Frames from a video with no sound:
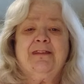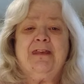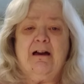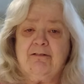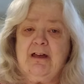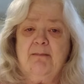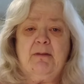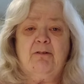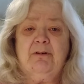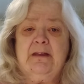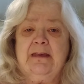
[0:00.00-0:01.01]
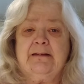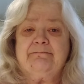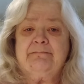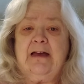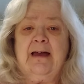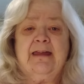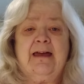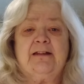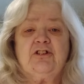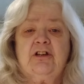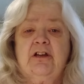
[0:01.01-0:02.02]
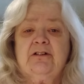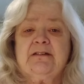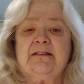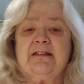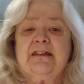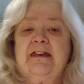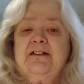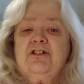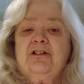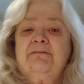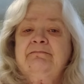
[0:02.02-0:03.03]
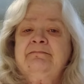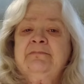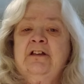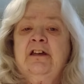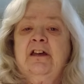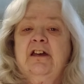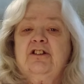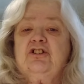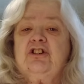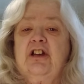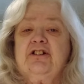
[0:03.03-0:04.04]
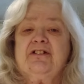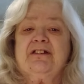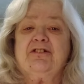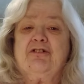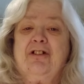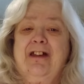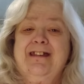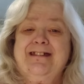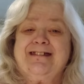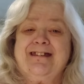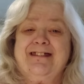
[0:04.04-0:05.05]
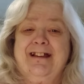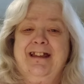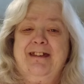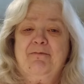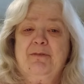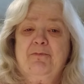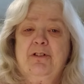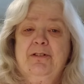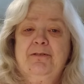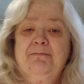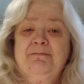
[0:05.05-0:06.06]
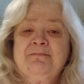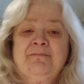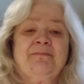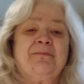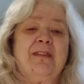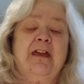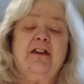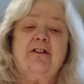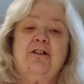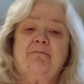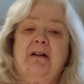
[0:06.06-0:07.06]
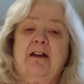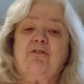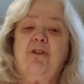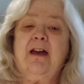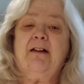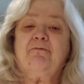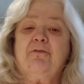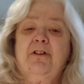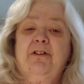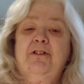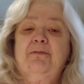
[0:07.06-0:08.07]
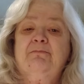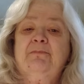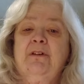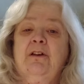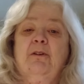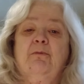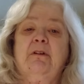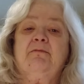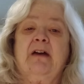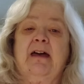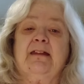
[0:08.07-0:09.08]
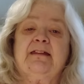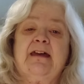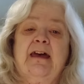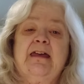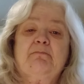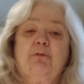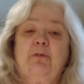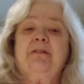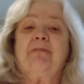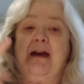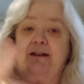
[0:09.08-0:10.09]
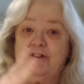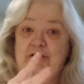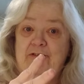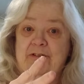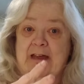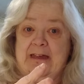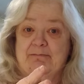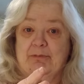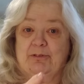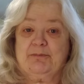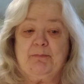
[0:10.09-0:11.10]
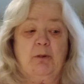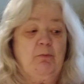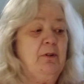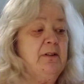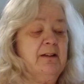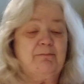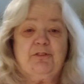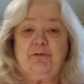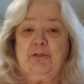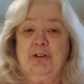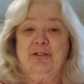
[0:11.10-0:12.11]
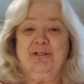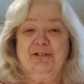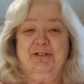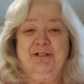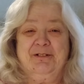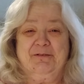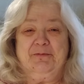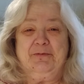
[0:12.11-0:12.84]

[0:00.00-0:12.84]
Y'all come on in. I got chairs in the kitchen, chairs and trays in the living room, here in my craft room. We've got a table. We've got two tables, but one of them's full,